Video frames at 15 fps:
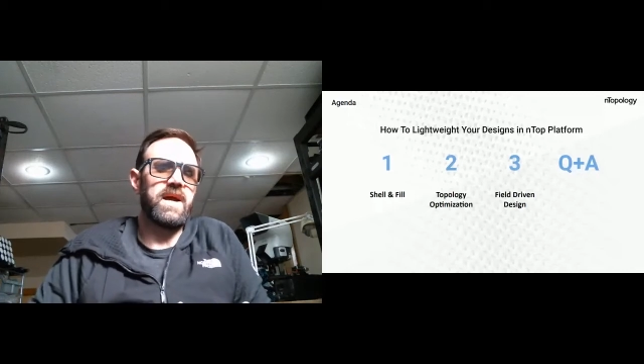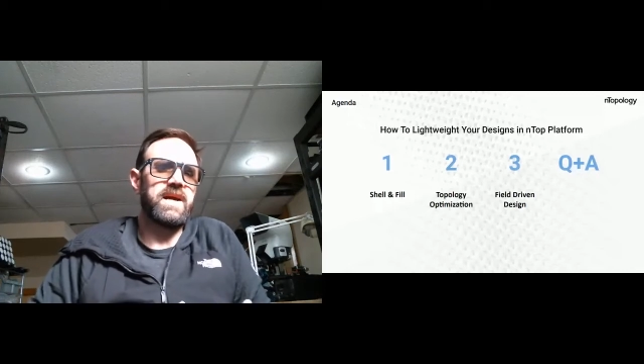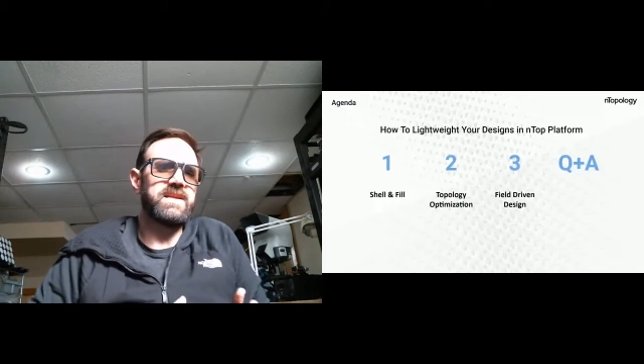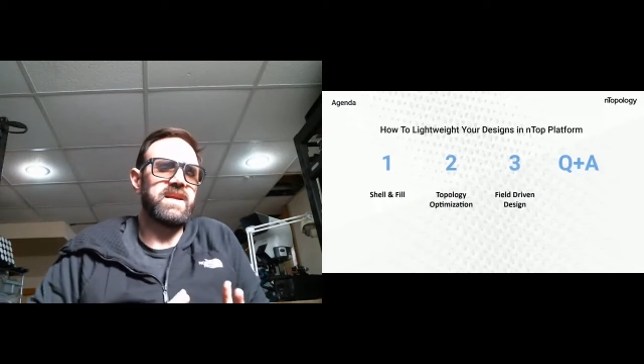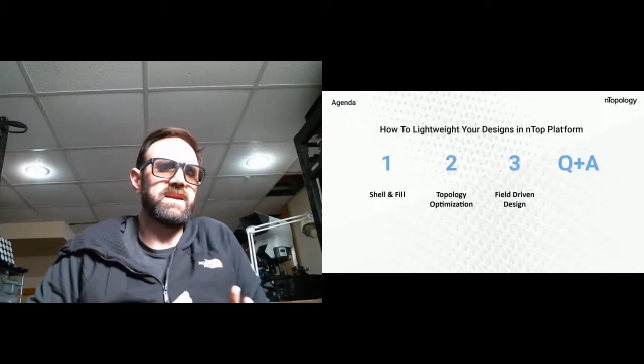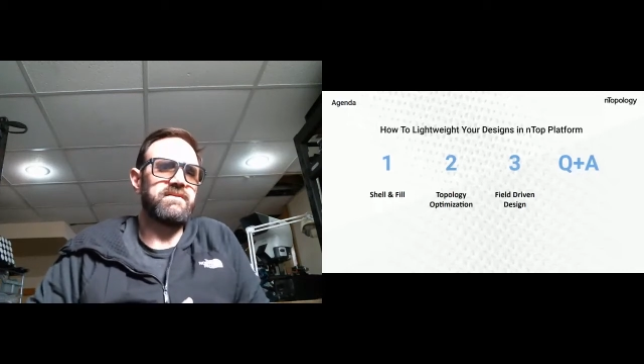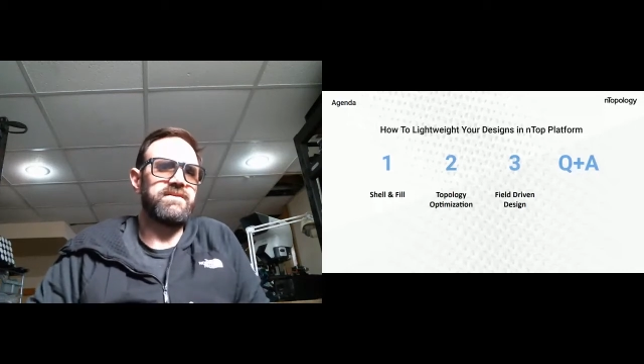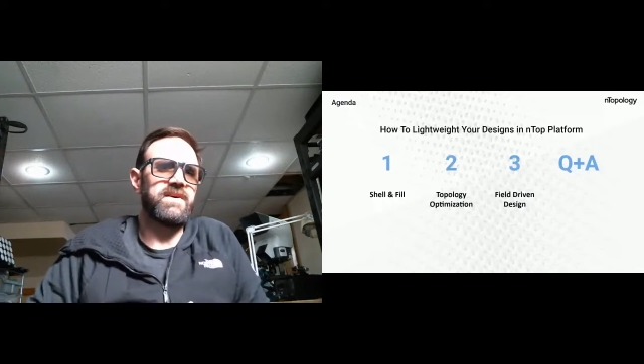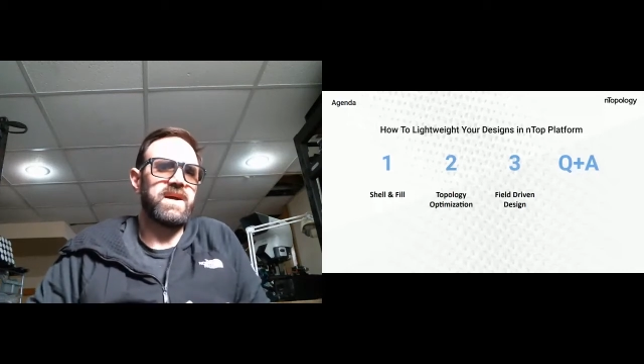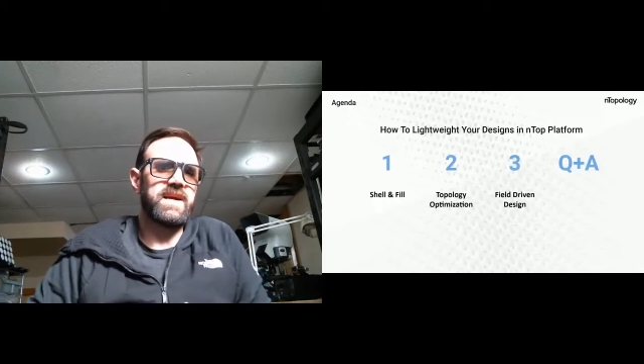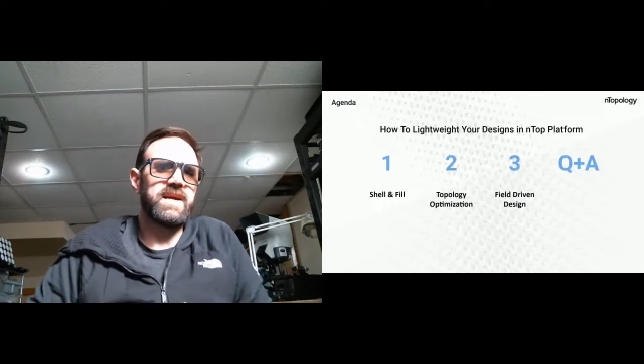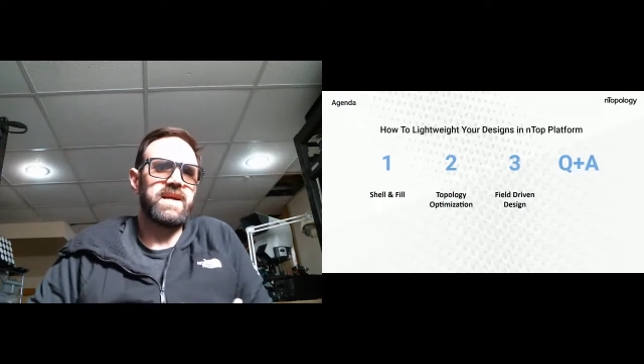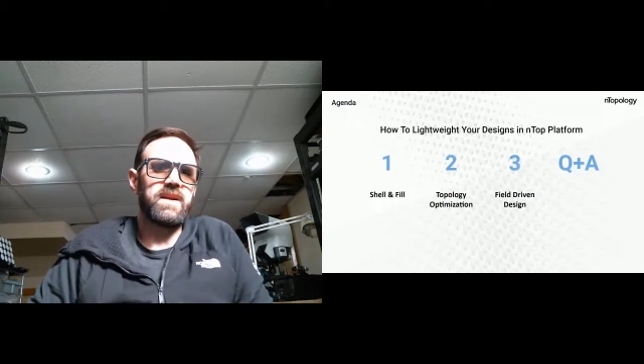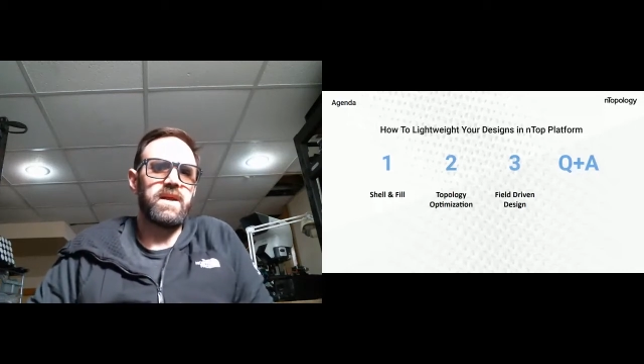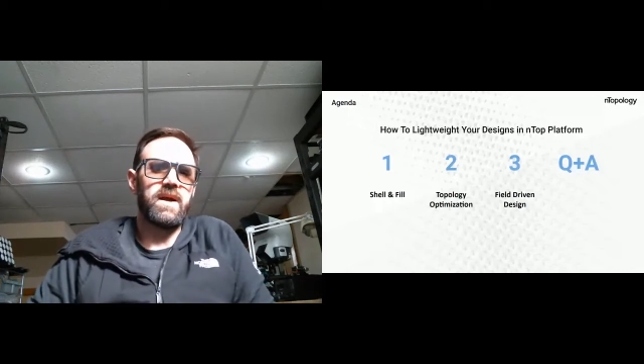
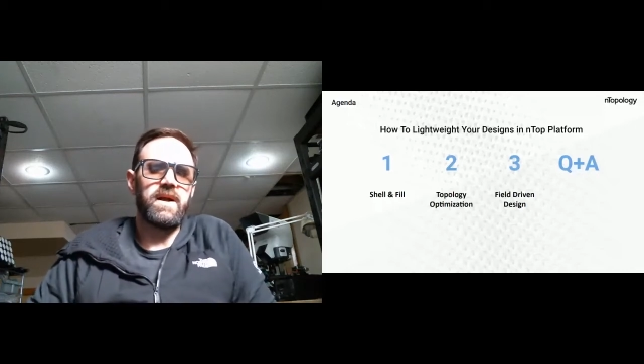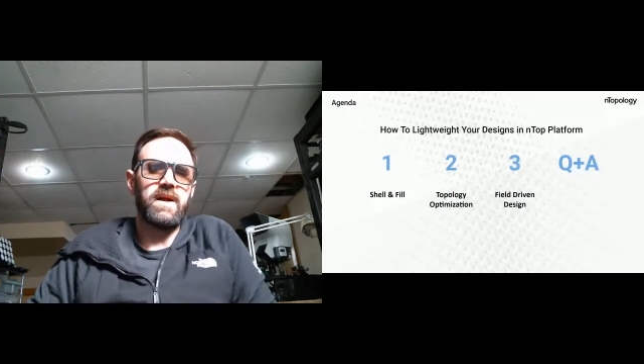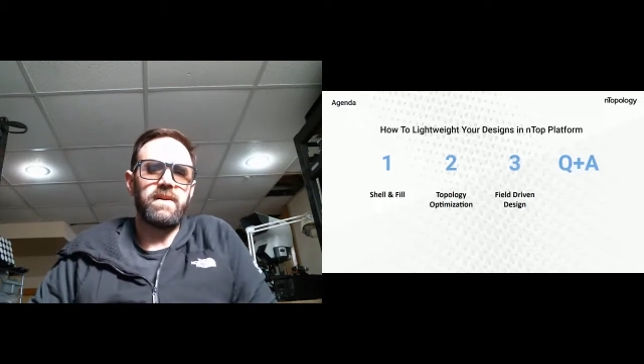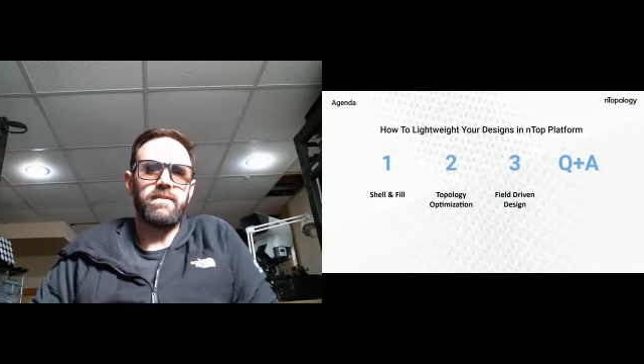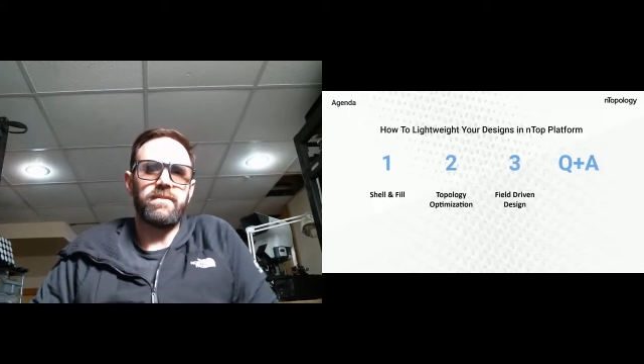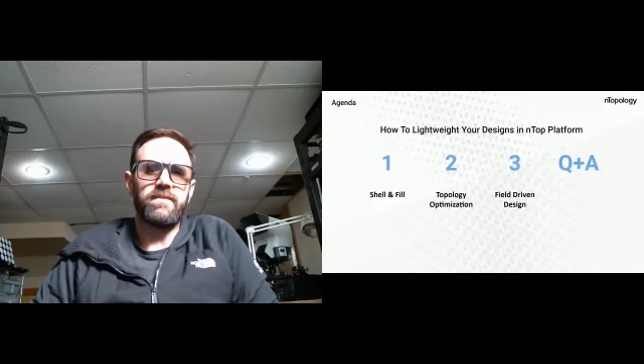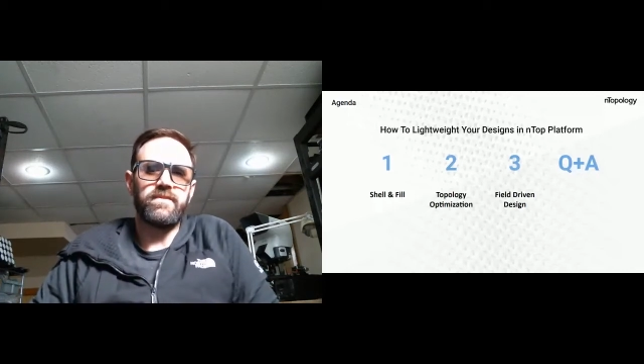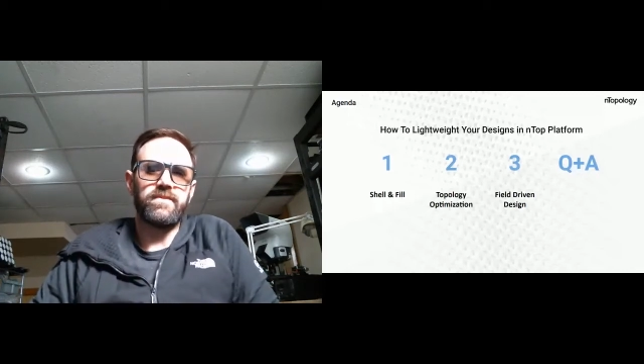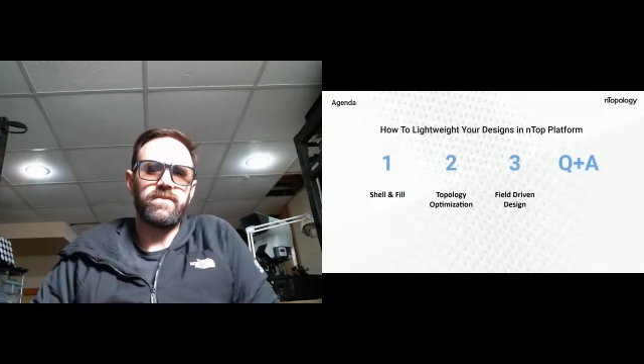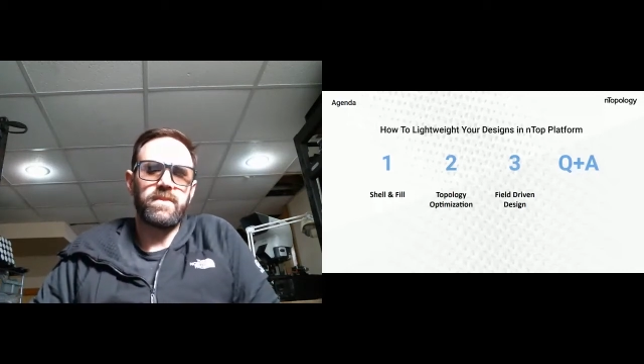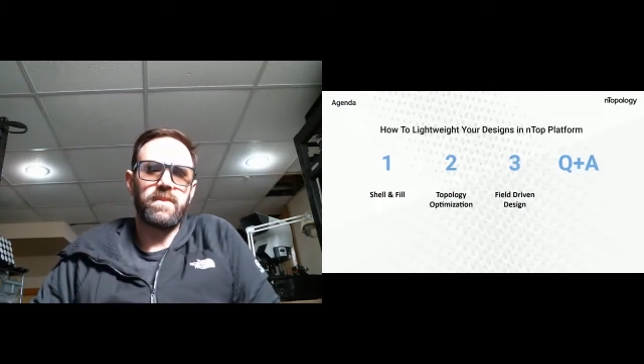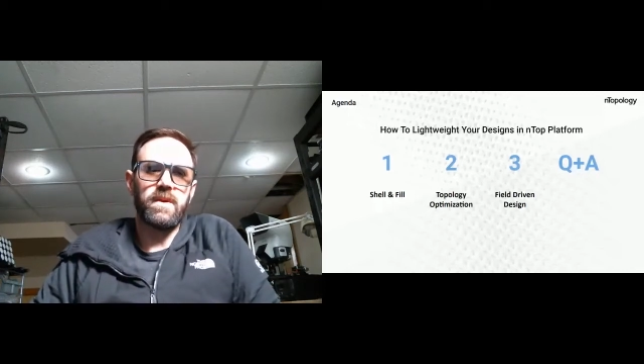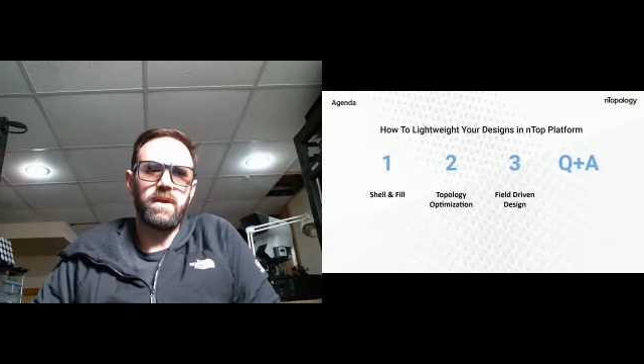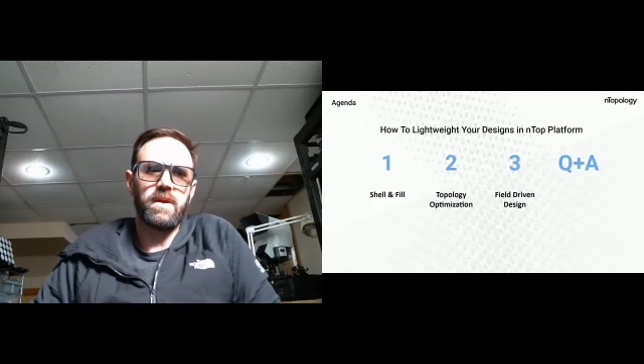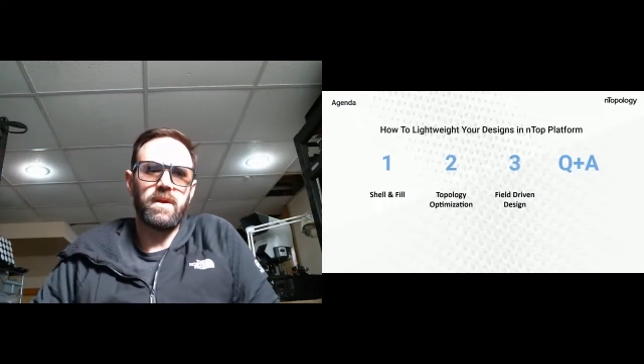identifying
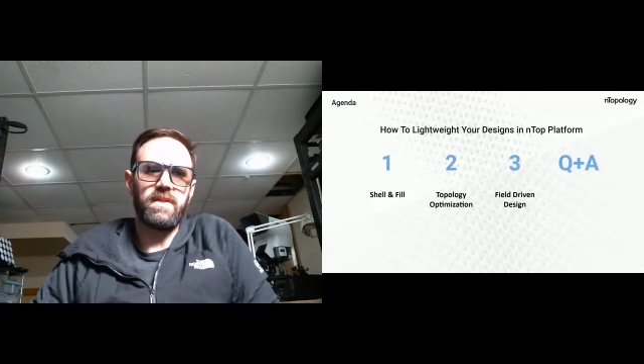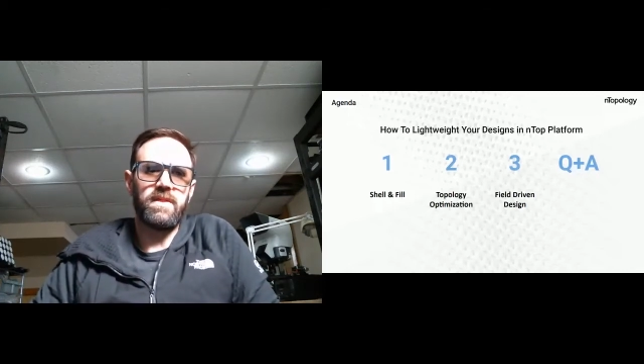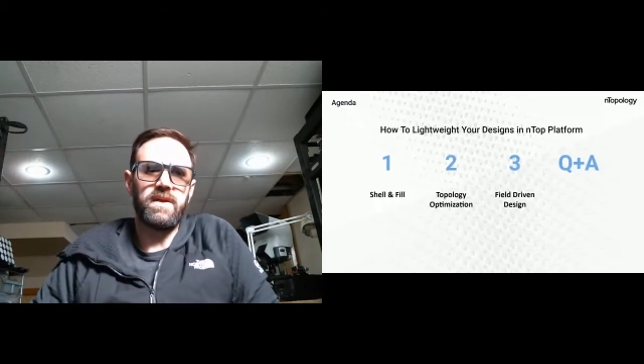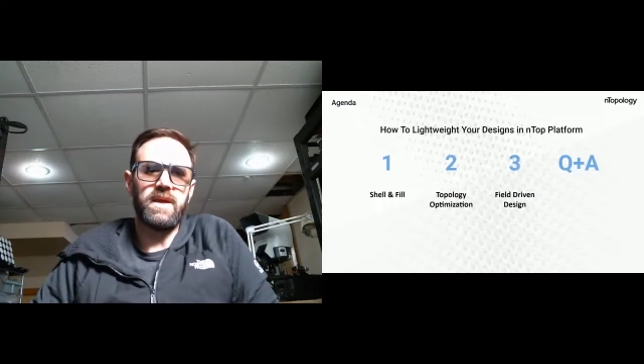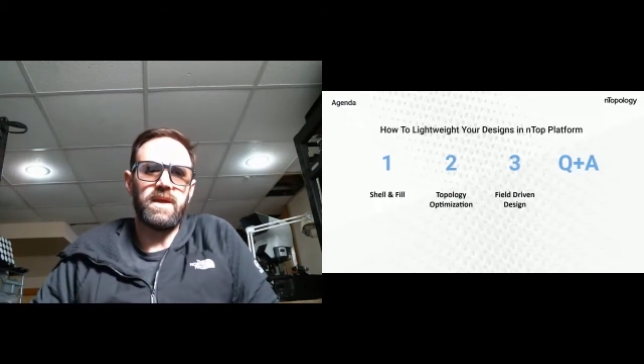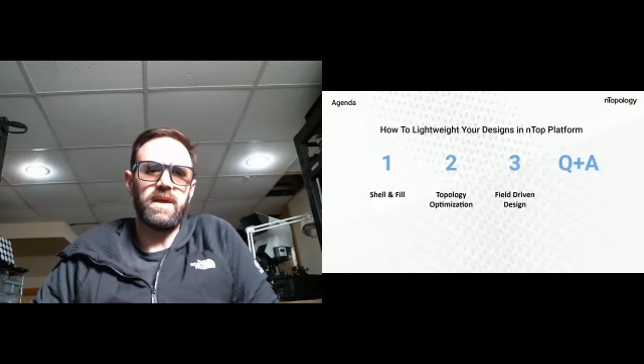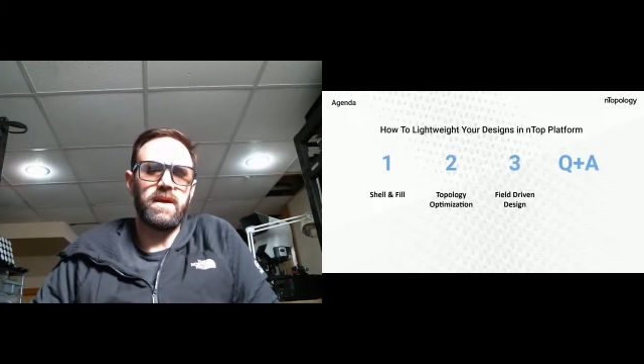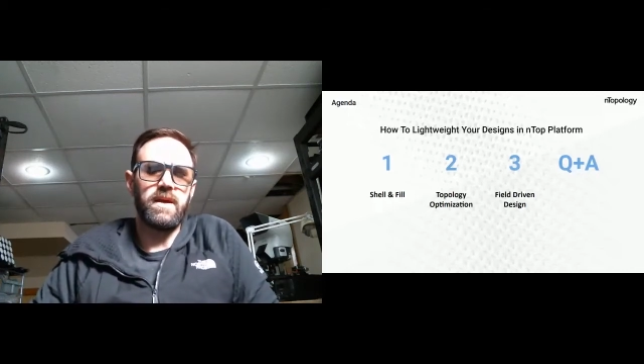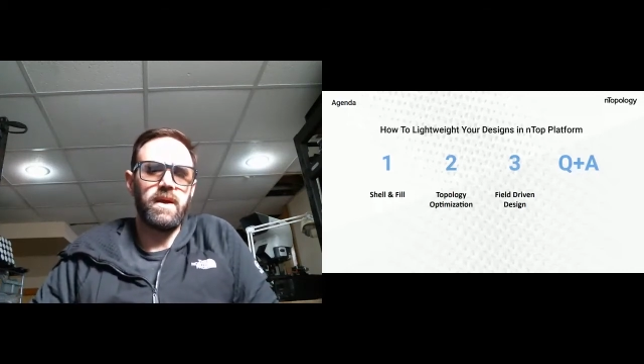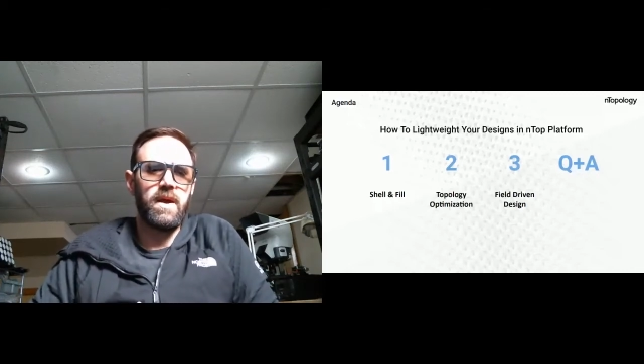the